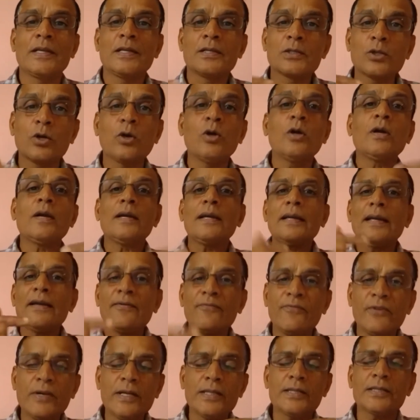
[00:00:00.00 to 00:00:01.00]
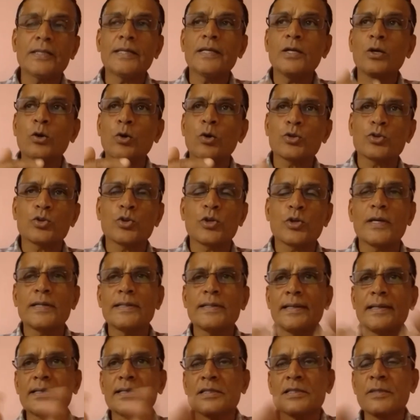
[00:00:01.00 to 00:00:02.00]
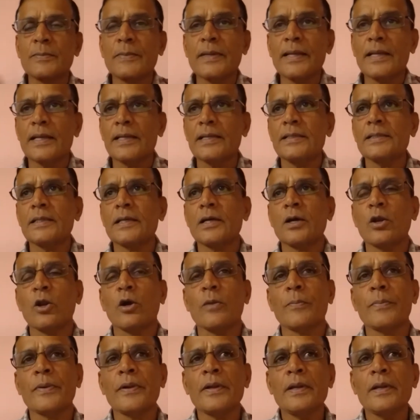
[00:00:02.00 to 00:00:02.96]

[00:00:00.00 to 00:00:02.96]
So everything goes together. Similarly, the crop.